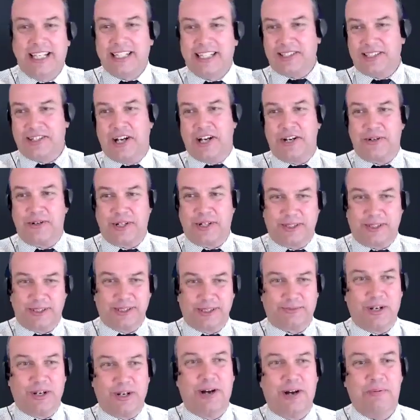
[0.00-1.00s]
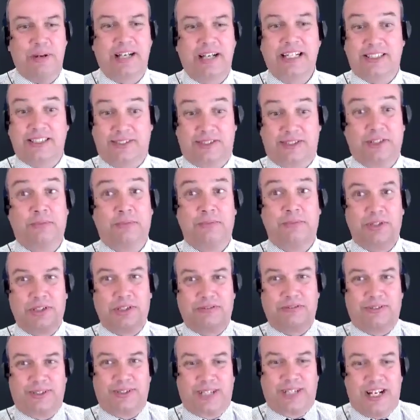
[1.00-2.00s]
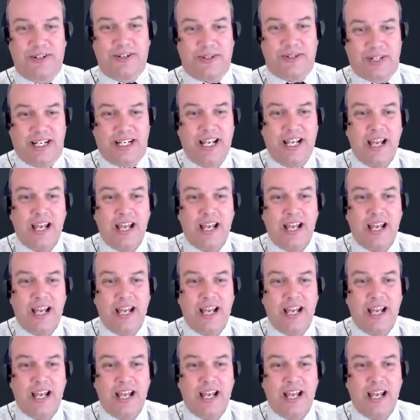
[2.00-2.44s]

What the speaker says: Lee's a non-drinker as well, but it's still beautiful country.